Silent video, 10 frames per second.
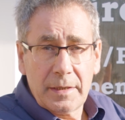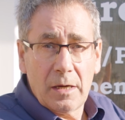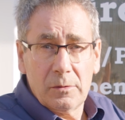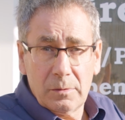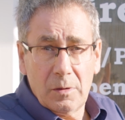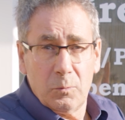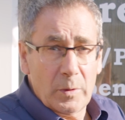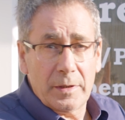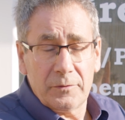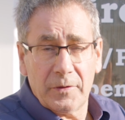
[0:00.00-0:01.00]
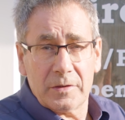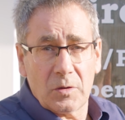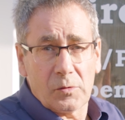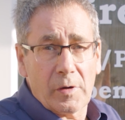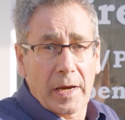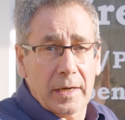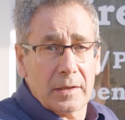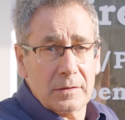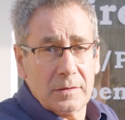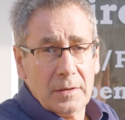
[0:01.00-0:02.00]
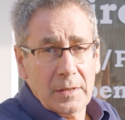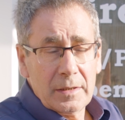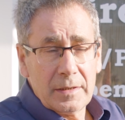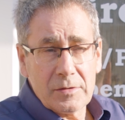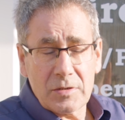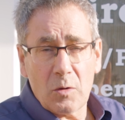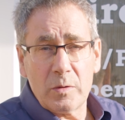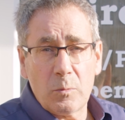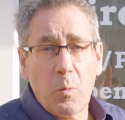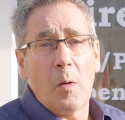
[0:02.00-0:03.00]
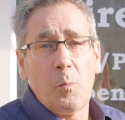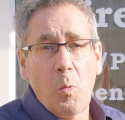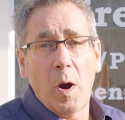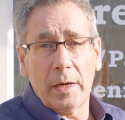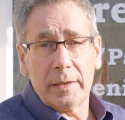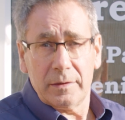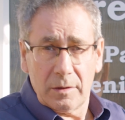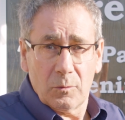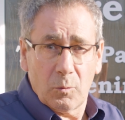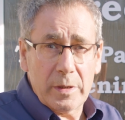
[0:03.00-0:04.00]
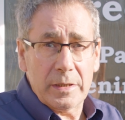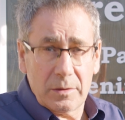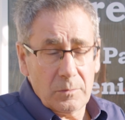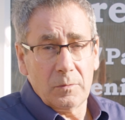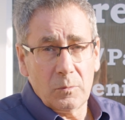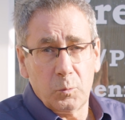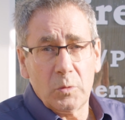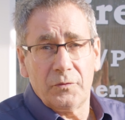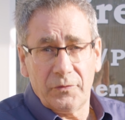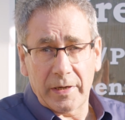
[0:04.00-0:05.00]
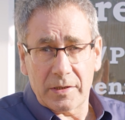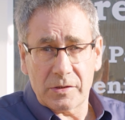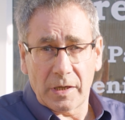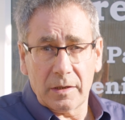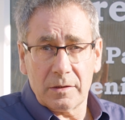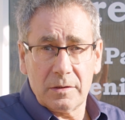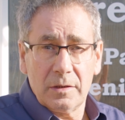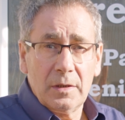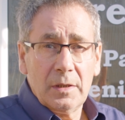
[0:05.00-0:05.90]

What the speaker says: Now at Window Fix Direct there's only one way that we would fix it.